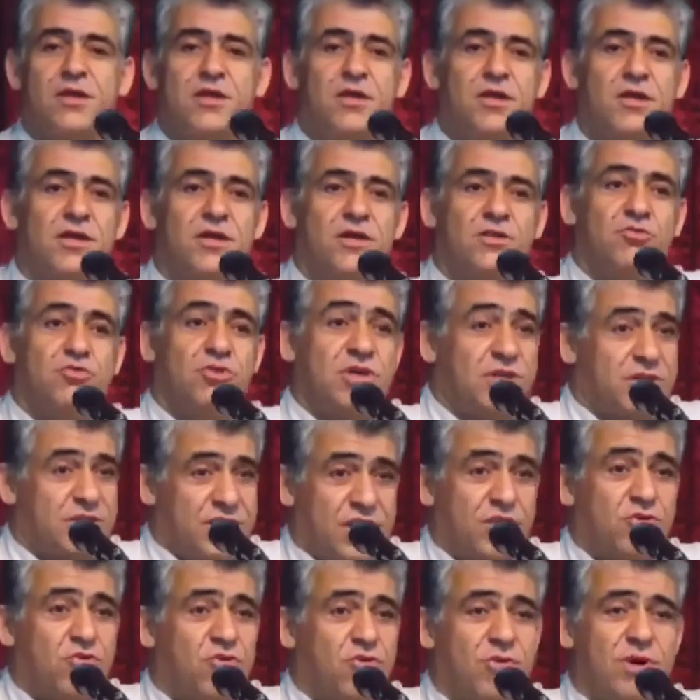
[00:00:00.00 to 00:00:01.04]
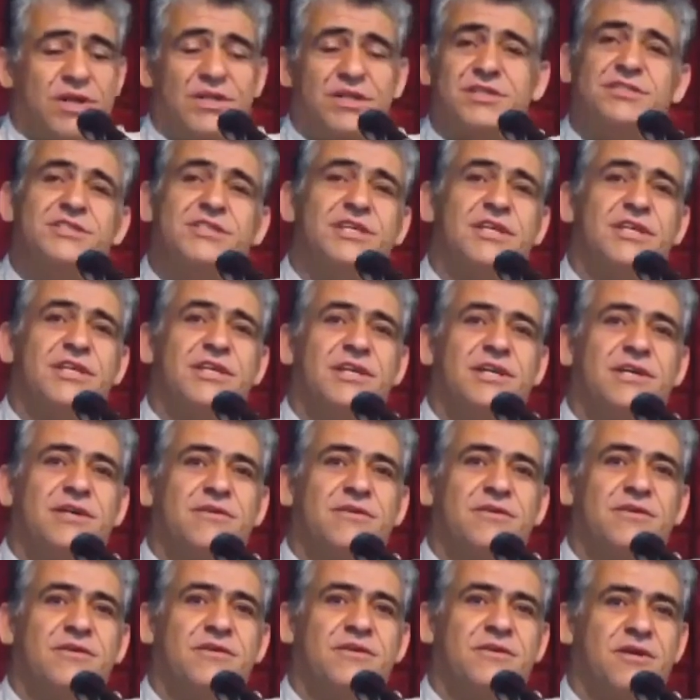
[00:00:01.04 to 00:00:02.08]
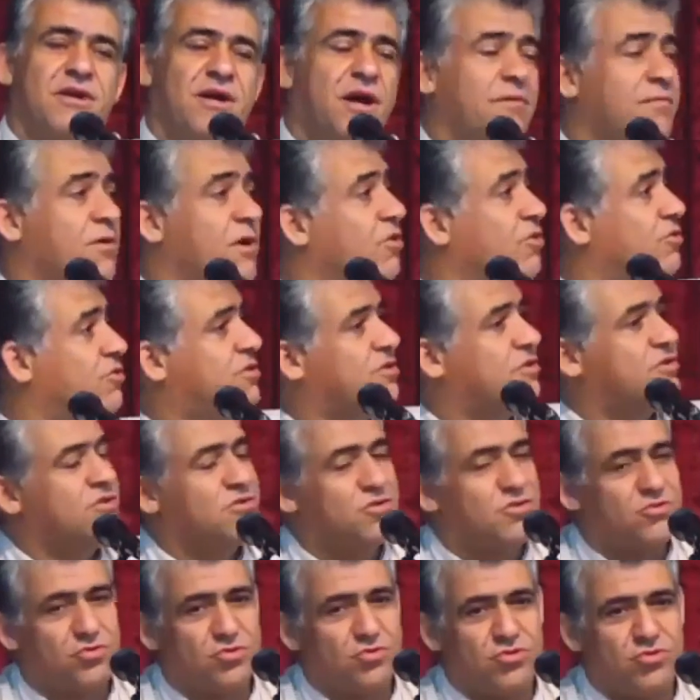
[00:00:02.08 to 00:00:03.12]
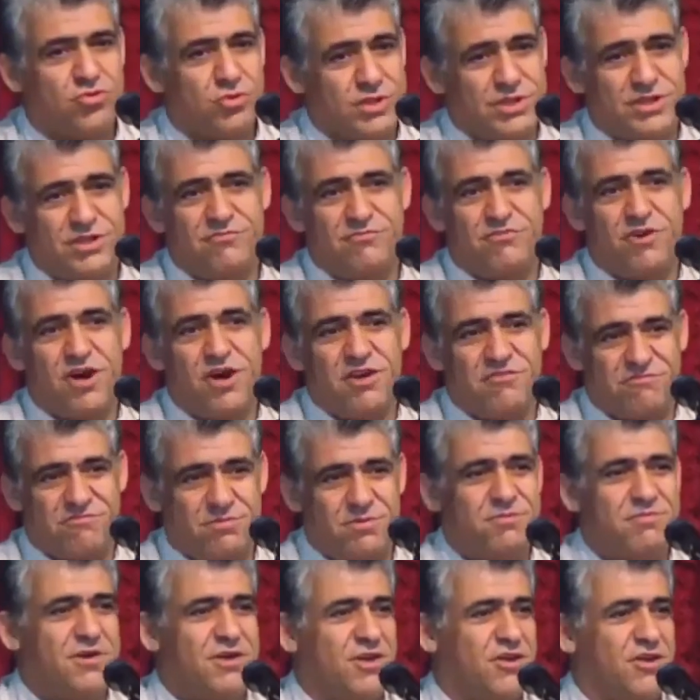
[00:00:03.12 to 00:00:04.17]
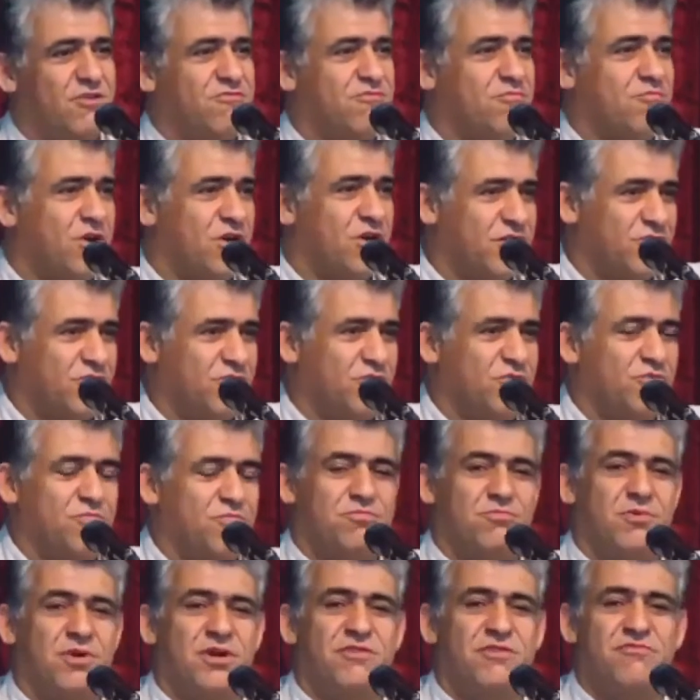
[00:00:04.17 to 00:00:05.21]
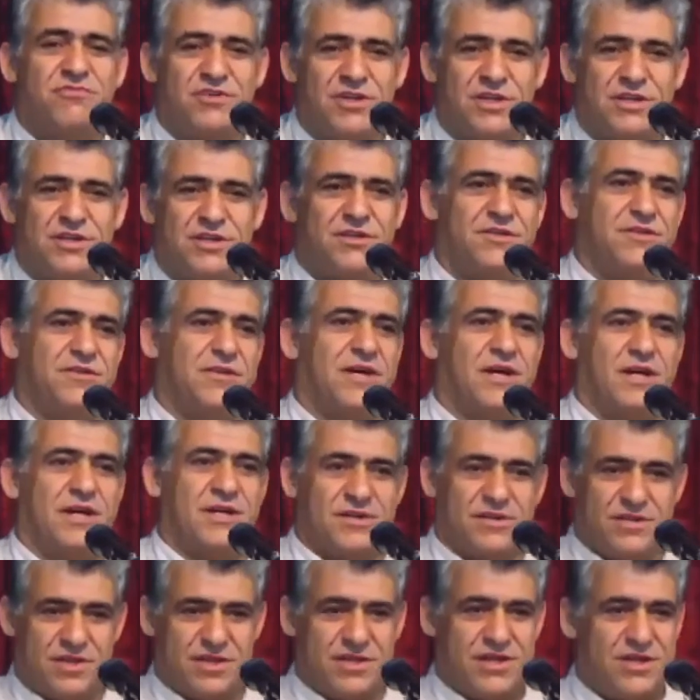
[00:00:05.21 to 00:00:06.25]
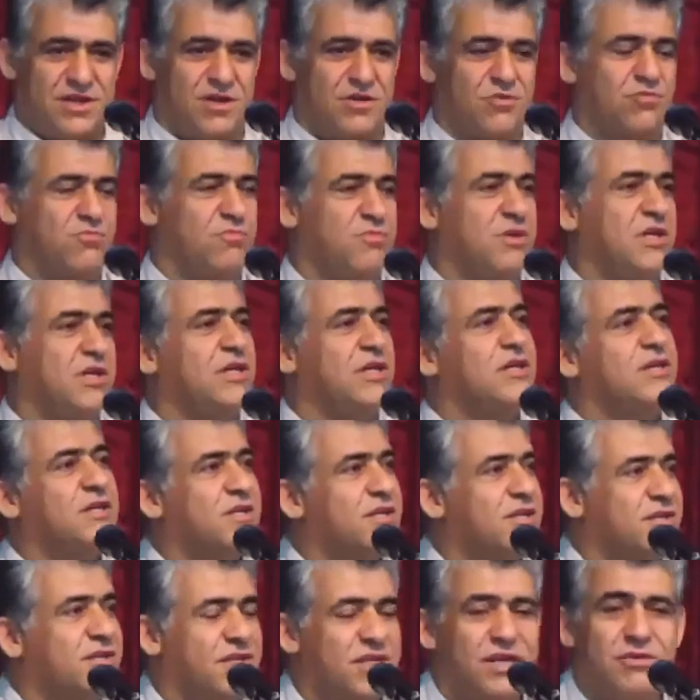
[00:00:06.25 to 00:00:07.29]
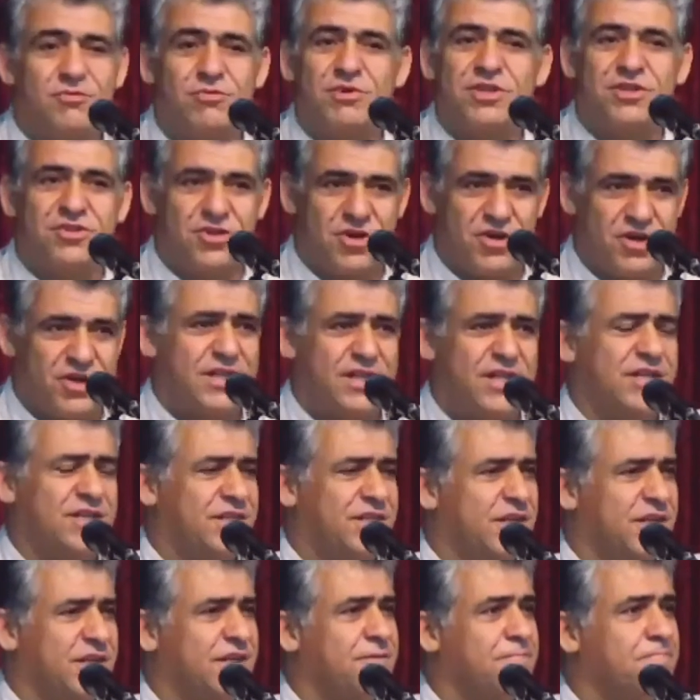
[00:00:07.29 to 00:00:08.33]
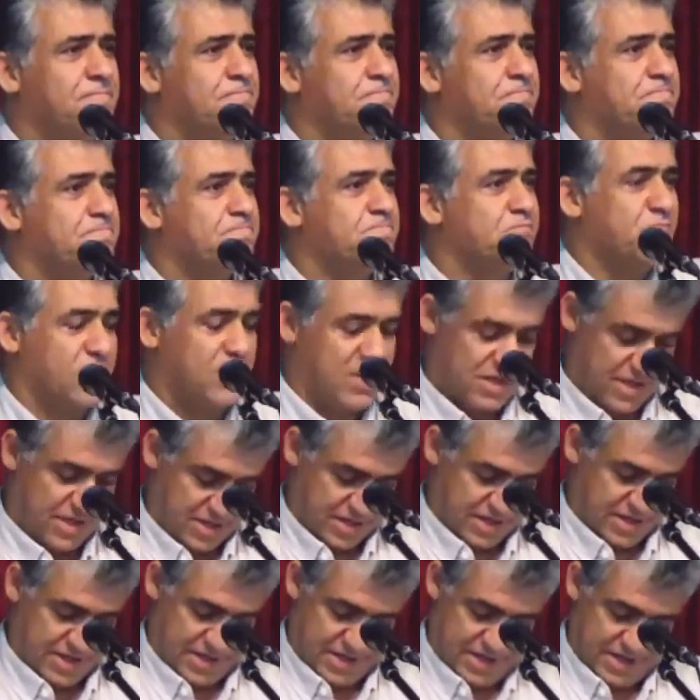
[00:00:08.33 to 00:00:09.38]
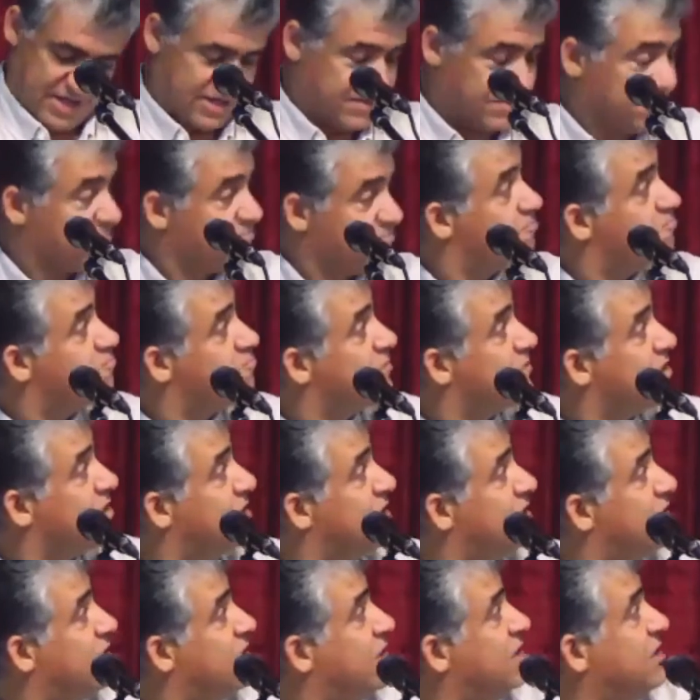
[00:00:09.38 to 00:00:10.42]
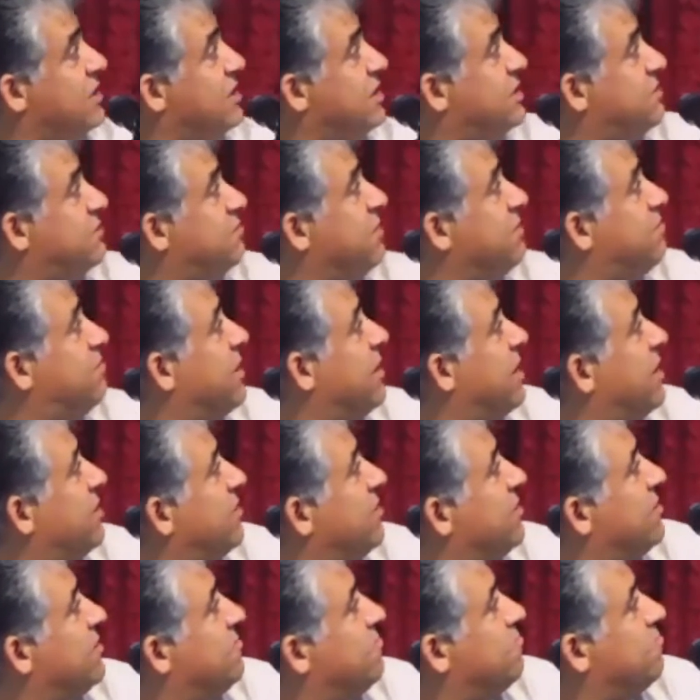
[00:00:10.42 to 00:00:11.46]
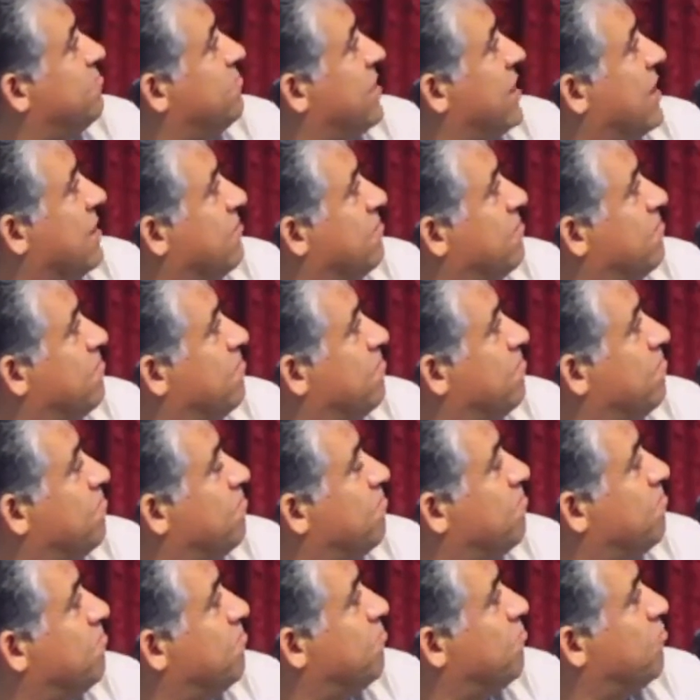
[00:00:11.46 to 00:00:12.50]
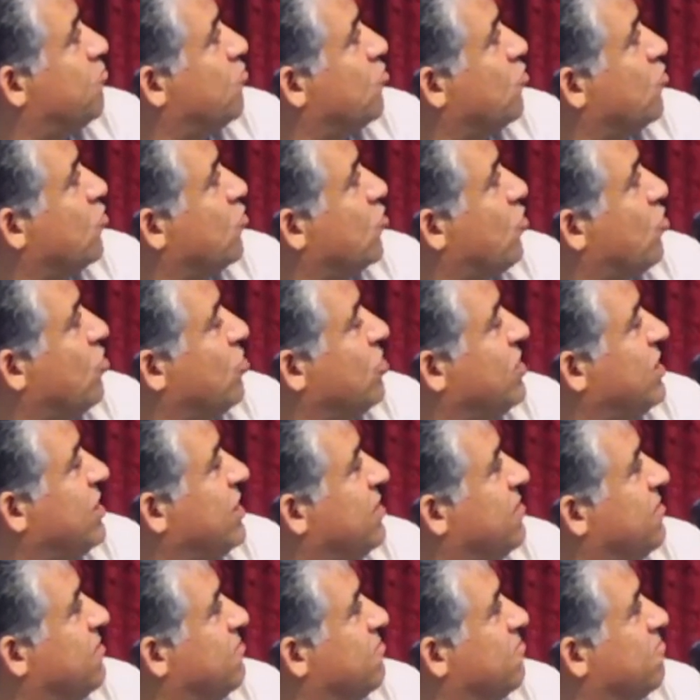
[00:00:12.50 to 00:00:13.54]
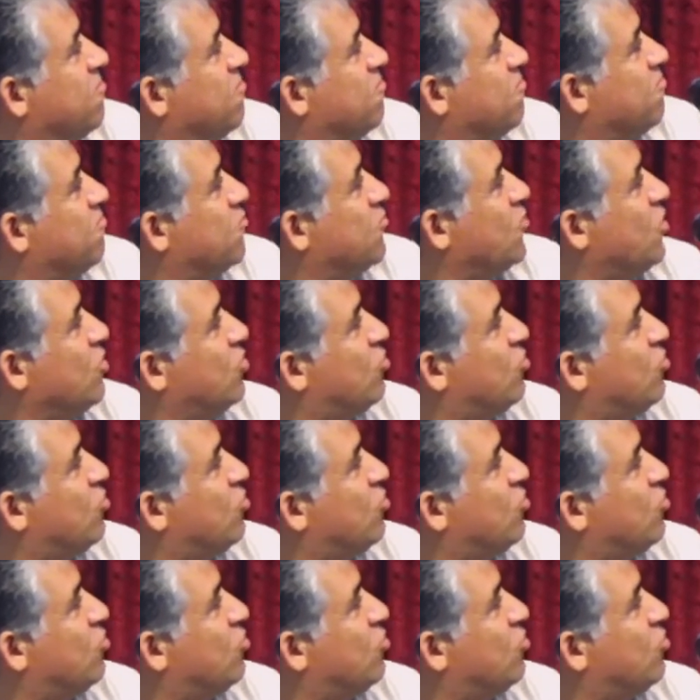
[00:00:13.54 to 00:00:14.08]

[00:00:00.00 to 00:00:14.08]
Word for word: to take over this area about 25 people of my group my friend and around me they will die that day and these people yeah only two